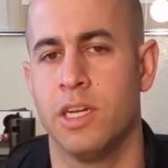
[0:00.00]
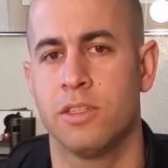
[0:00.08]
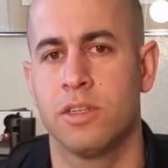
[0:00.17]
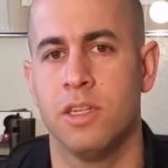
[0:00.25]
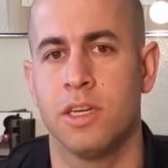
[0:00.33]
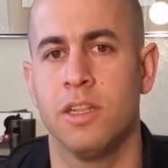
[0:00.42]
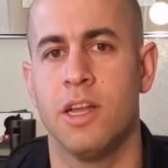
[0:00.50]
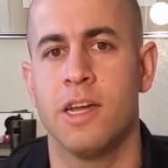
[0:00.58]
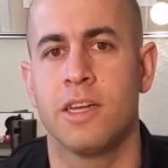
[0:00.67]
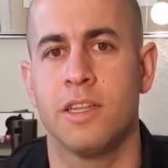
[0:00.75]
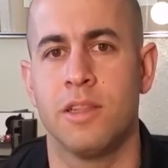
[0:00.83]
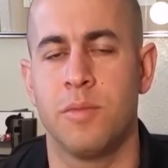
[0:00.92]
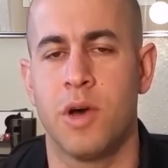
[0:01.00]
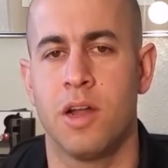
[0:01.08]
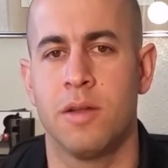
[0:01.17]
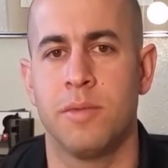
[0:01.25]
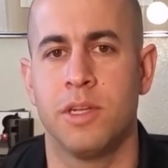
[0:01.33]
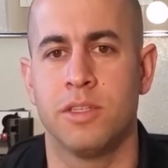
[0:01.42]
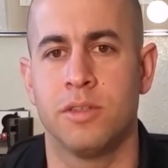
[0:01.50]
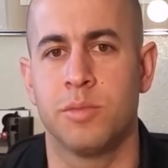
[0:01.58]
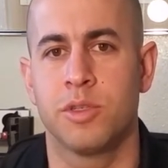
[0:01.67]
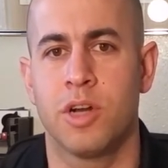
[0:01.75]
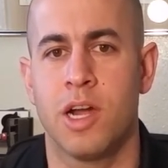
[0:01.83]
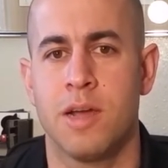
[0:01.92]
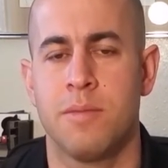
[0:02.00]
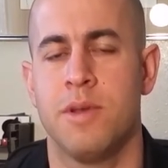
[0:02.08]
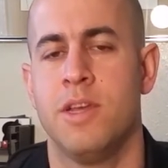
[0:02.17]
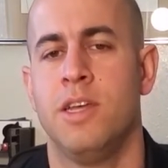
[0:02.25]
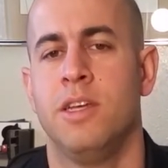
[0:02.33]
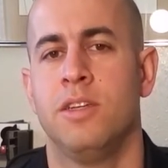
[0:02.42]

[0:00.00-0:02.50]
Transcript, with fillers: guys click like in the bottom and subscribe